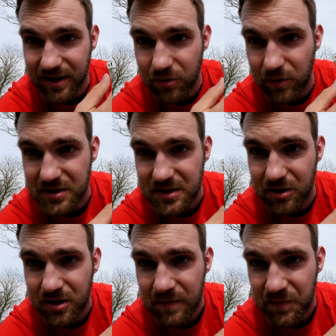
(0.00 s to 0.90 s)
Otherwise
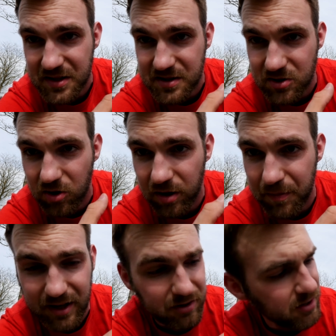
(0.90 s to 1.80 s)
here this is all
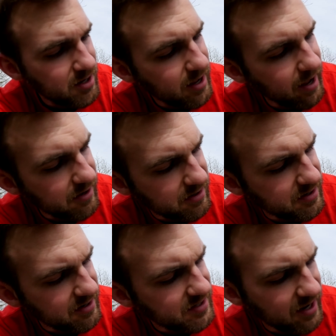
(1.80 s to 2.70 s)
metal, and
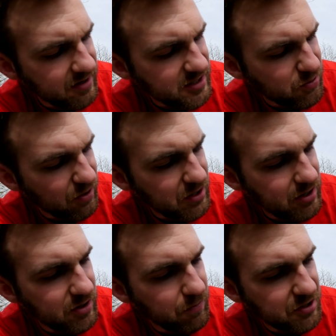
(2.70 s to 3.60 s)
the antenna is probably
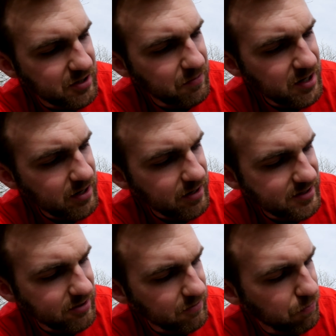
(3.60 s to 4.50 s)
here on the bottom,
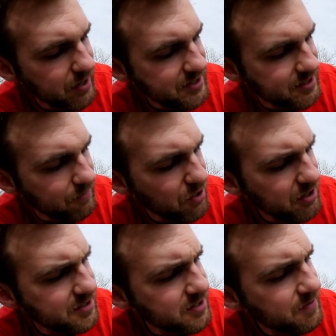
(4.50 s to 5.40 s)
this little plastic
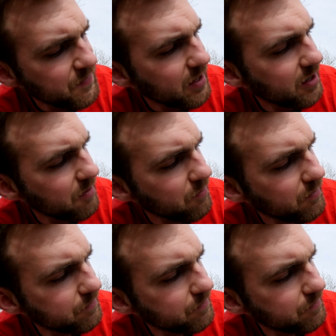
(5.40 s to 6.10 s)
part. And